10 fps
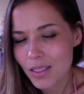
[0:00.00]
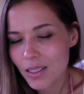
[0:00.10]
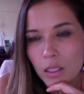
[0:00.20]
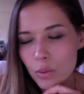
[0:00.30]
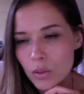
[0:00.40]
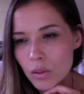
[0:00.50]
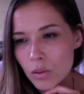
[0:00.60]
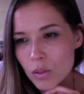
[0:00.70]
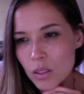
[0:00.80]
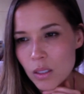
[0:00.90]
and he was
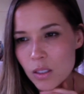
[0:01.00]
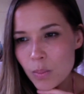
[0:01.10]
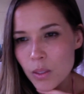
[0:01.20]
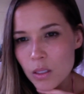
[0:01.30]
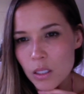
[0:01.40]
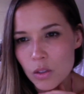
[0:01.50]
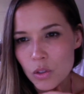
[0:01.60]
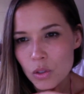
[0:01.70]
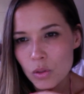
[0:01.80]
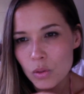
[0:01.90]
losing his ability
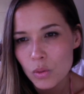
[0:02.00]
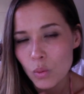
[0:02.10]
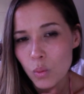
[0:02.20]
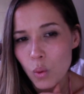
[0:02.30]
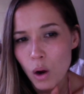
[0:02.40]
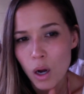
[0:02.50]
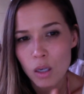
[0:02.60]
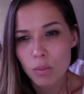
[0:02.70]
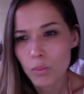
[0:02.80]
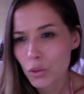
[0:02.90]
to
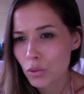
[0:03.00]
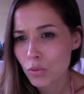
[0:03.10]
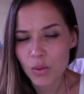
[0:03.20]
walk, move.